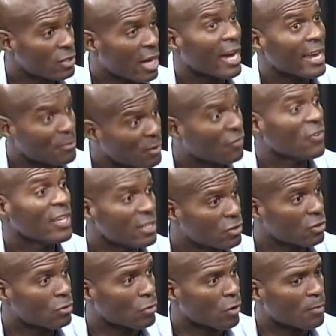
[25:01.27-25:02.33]
I am a fitness
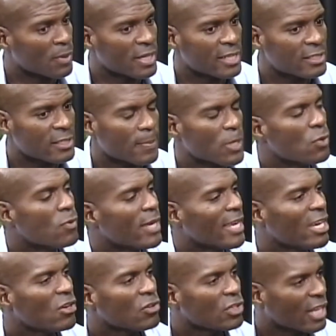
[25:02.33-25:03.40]
guru because yes. you
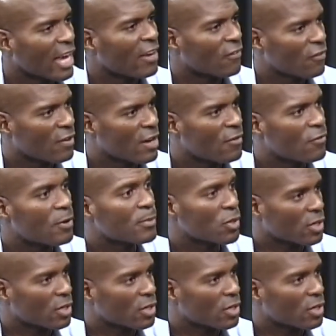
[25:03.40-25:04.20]
hear life from yeah.